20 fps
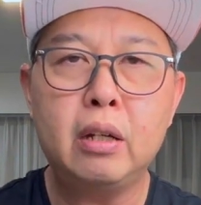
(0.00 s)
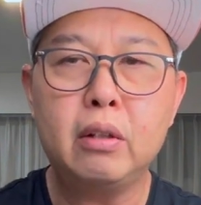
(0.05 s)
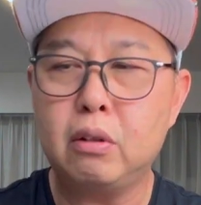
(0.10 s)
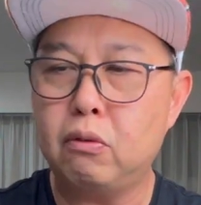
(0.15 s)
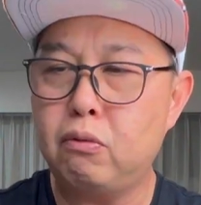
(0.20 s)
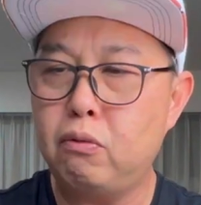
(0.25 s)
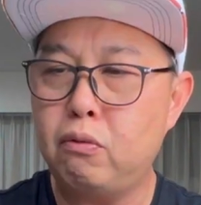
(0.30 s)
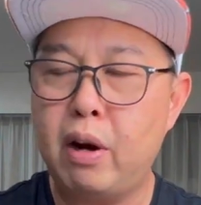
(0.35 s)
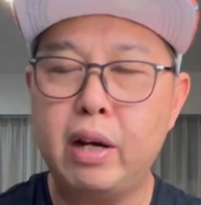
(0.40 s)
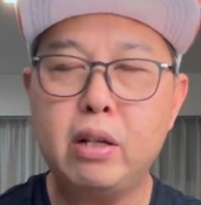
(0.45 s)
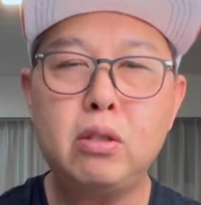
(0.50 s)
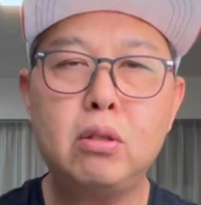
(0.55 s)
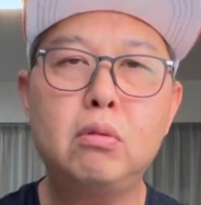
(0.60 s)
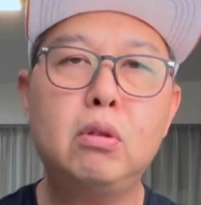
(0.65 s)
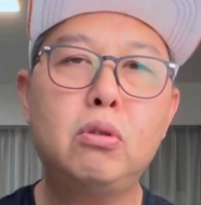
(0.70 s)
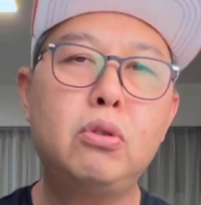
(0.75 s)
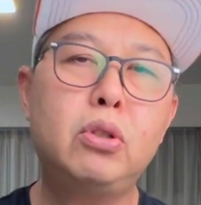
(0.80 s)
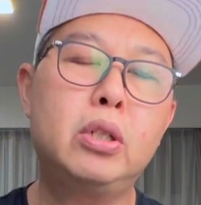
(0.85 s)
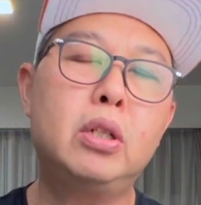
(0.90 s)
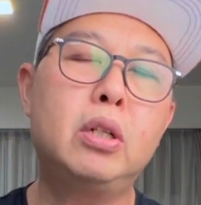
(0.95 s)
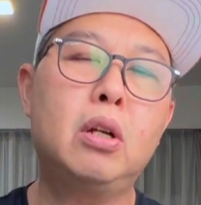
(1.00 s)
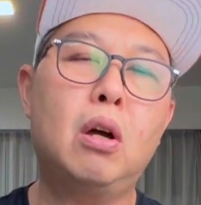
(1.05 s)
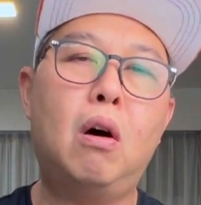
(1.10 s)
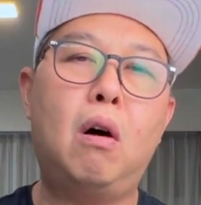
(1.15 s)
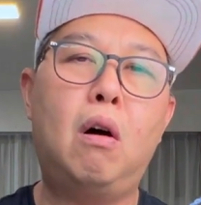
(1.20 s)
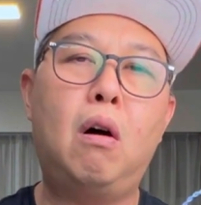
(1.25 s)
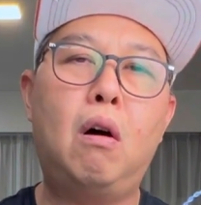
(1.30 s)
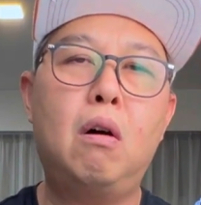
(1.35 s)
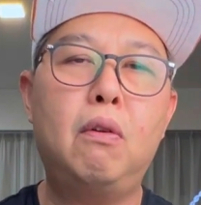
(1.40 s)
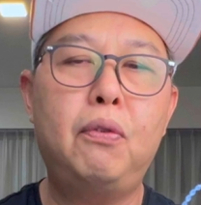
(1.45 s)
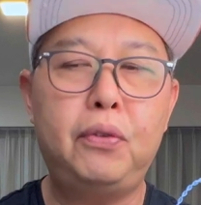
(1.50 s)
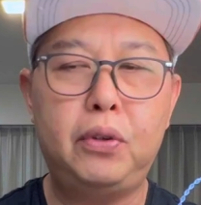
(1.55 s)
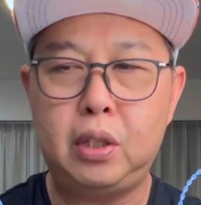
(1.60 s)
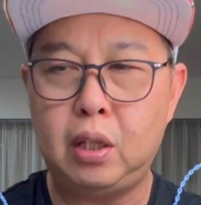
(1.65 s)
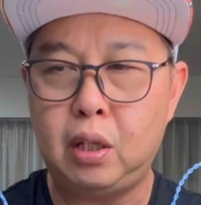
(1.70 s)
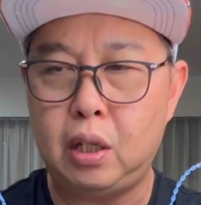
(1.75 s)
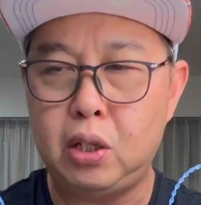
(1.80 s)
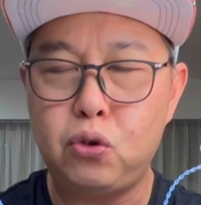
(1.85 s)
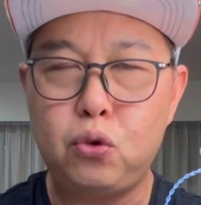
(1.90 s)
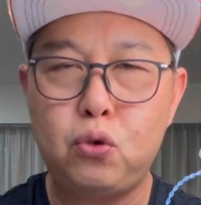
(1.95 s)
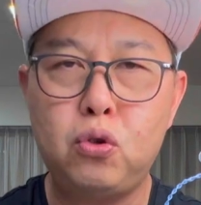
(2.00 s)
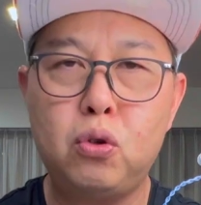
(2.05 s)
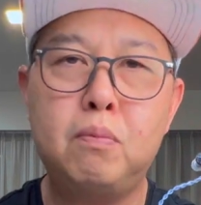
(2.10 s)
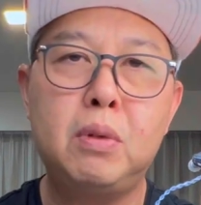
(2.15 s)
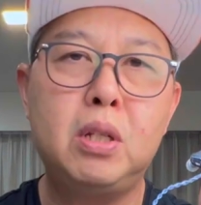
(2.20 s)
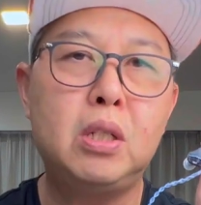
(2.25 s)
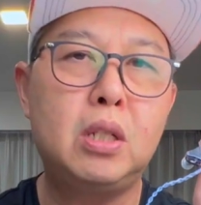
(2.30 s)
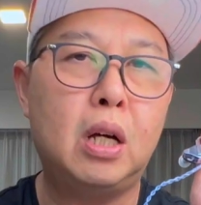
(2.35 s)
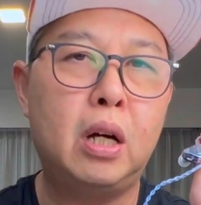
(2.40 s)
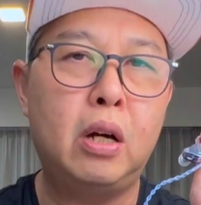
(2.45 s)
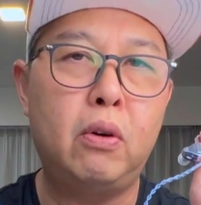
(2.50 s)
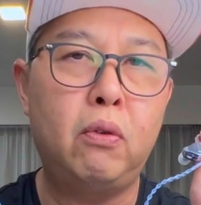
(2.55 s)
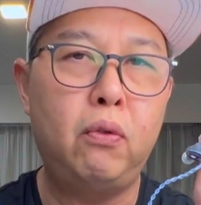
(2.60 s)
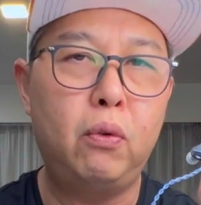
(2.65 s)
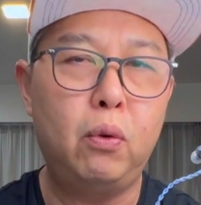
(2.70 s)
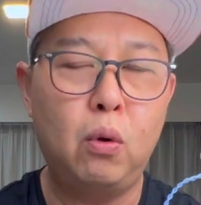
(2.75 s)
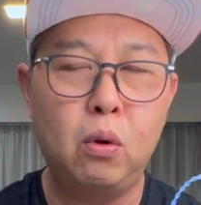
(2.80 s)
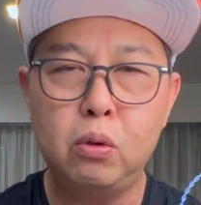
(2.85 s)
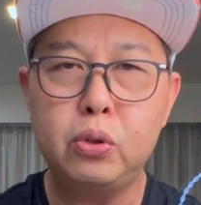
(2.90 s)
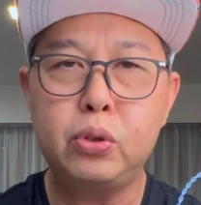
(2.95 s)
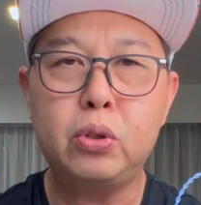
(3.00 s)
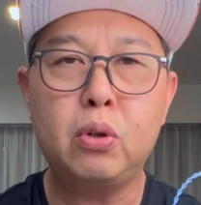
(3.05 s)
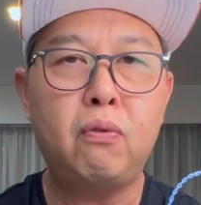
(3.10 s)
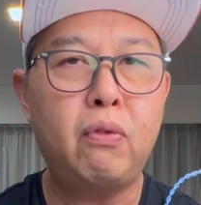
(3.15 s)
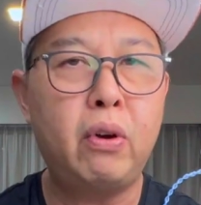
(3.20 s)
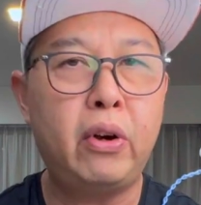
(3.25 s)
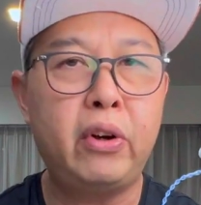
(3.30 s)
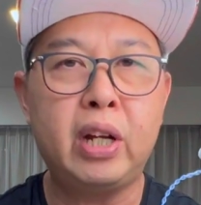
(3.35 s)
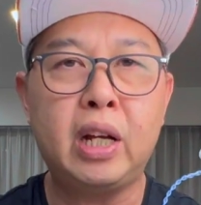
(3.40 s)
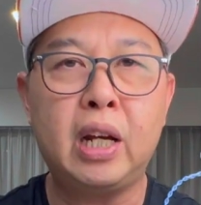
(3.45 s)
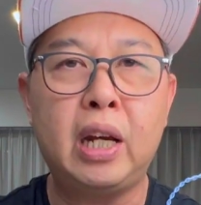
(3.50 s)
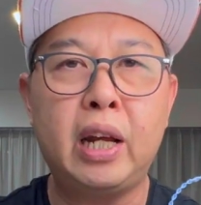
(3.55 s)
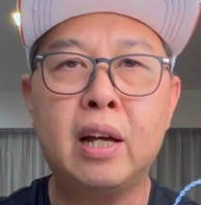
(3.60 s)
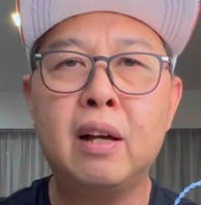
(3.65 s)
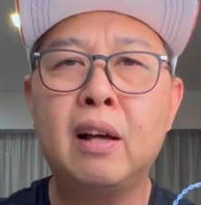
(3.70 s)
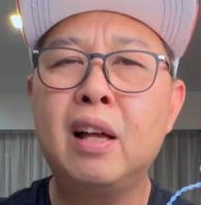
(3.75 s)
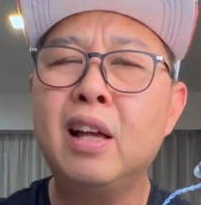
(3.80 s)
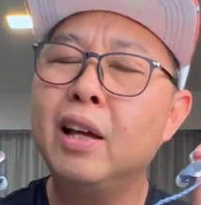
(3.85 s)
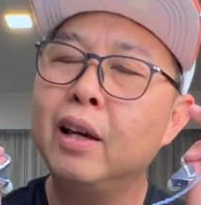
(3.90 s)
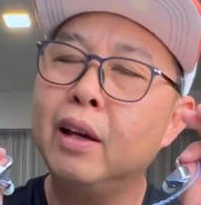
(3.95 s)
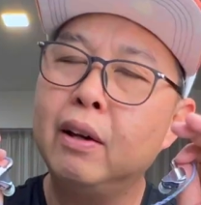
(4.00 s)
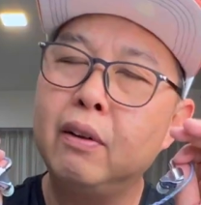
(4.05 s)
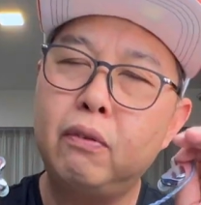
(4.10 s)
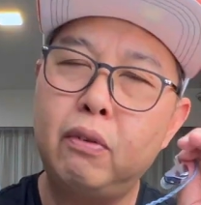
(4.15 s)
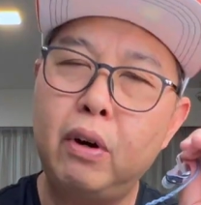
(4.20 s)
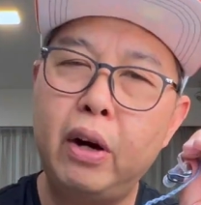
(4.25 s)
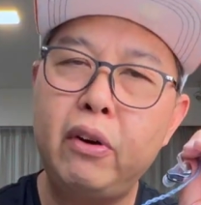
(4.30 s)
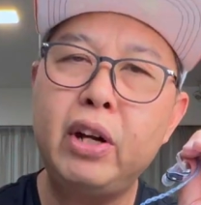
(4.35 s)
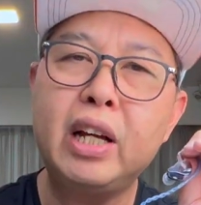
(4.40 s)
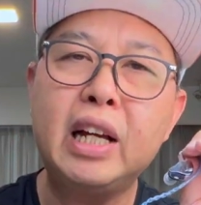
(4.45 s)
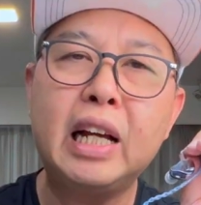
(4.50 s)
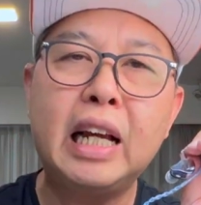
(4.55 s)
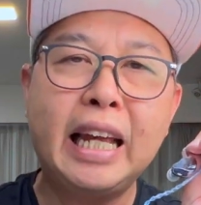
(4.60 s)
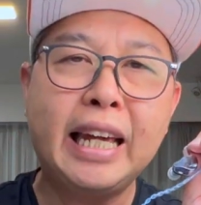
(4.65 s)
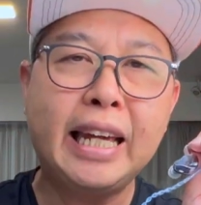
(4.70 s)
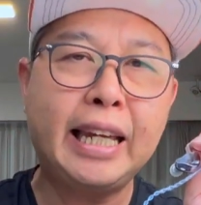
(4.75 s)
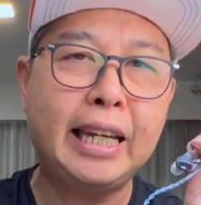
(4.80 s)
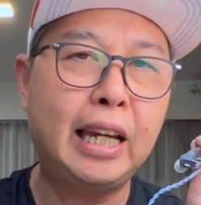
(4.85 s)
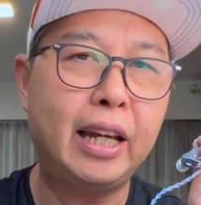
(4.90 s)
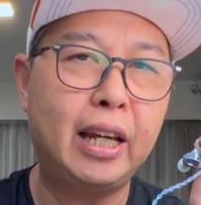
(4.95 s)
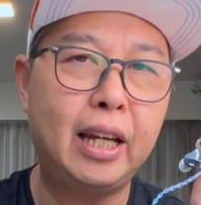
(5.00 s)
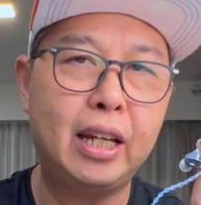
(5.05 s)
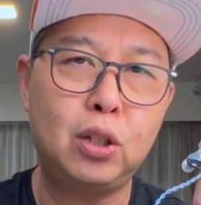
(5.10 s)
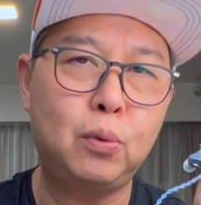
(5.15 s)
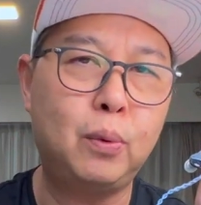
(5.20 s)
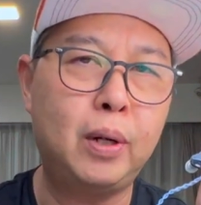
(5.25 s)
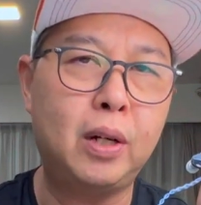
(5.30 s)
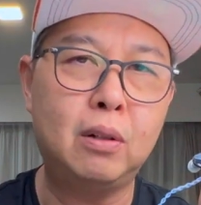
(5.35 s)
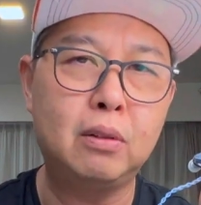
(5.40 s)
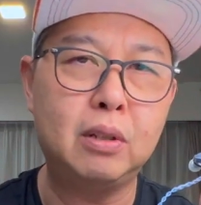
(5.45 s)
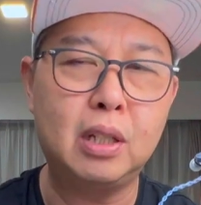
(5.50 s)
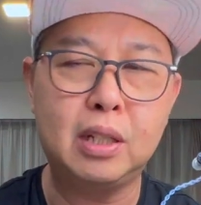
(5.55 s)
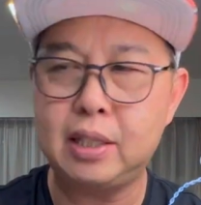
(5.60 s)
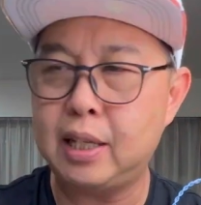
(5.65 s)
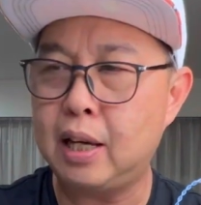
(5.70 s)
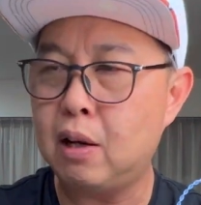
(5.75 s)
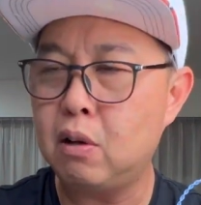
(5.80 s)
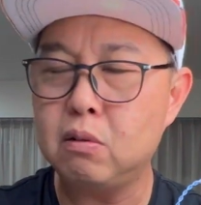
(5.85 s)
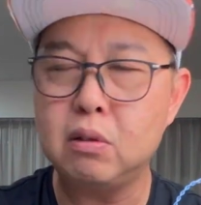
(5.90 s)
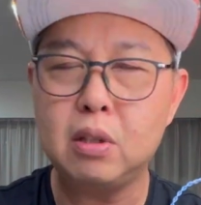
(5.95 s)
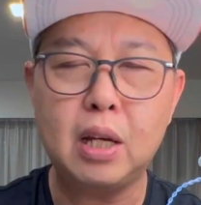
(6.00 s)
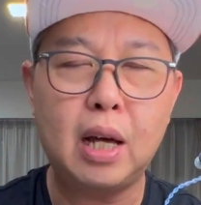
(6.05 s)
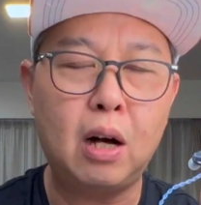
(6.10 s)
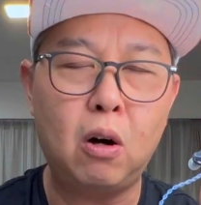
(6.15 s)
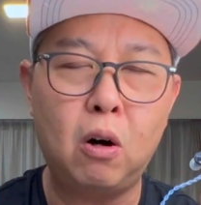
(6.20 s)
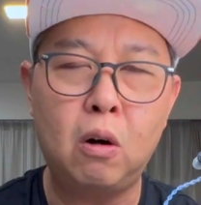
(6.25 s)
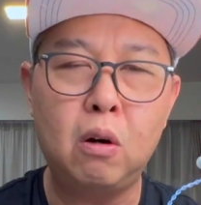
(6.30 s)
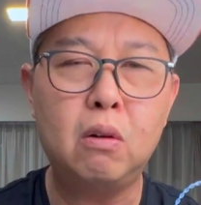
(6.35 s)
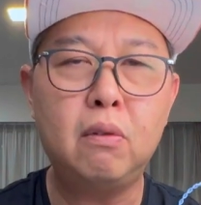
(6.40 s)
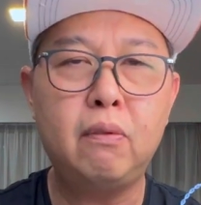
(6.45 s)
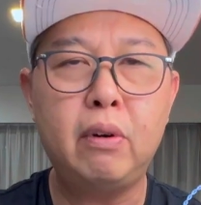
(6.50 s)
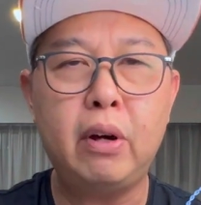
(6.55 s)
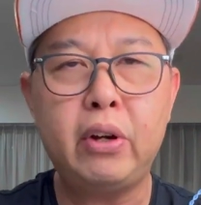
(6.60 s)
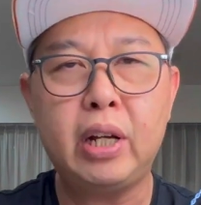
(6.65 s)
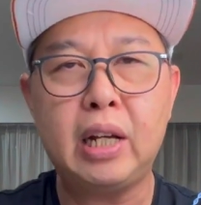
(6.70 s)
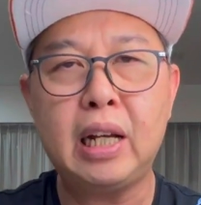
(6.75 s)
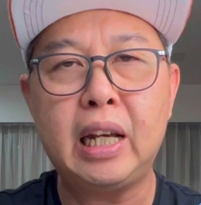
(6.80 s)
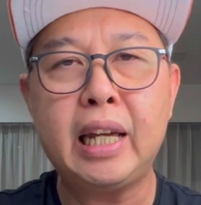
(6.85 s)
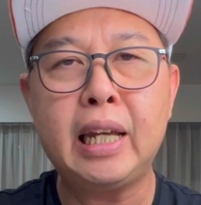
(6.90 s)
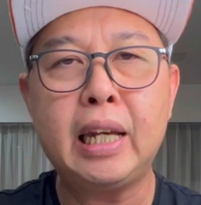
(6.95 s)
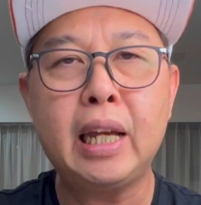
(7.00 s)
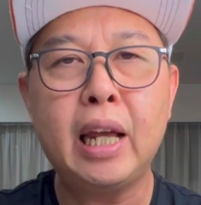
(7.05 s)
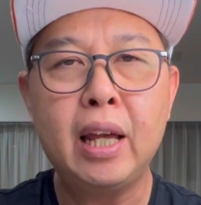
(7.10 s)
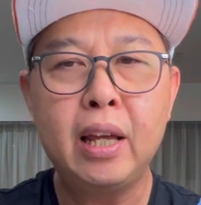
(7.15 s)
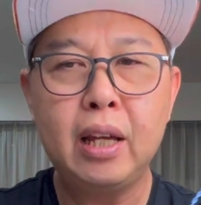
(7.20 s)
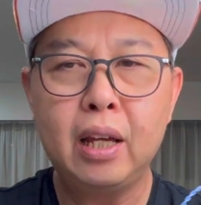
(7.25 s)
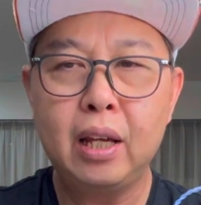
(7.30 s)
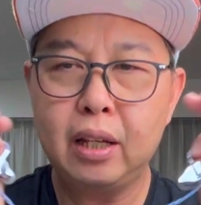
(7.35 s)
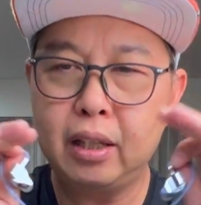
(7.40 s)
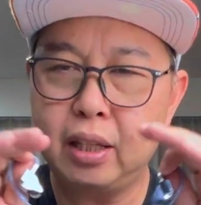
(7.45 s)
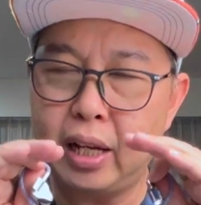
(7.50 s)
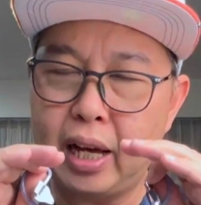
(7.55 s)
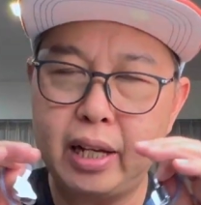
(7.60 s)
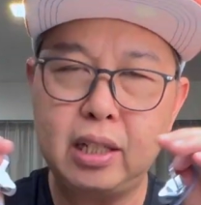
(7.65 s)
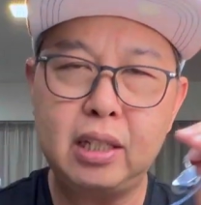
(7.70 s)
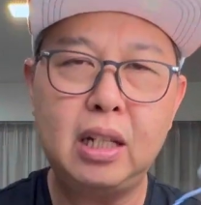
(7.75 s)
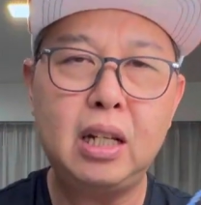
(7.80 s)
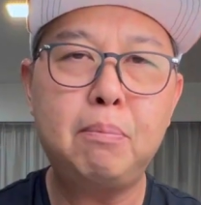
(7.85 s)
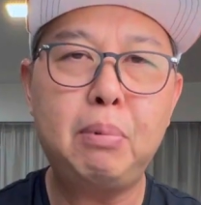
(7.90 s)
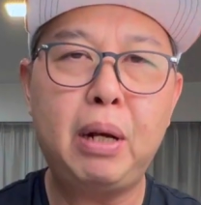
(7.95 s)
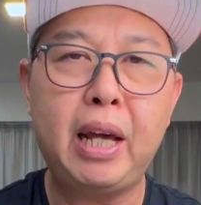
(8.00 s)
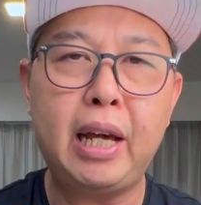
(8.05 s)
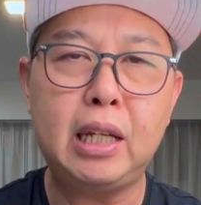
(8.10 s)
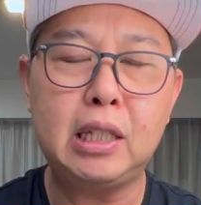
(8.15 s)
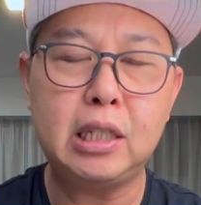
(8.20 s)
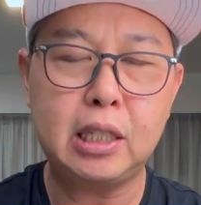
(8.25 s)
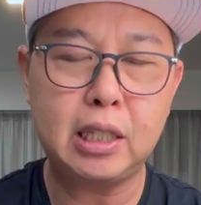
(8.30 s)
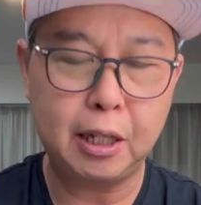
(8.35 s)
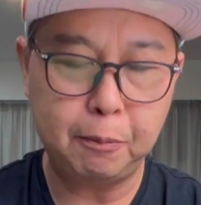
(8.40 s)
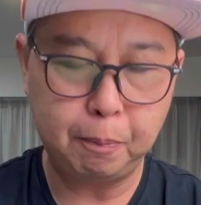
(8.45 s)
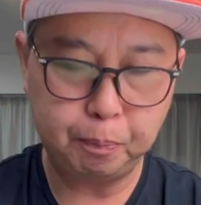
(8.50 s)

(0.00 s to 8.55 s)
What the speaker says: The resolution of the instruments are also very clear, very clean as well. The sounds are all very clean, nicely placed.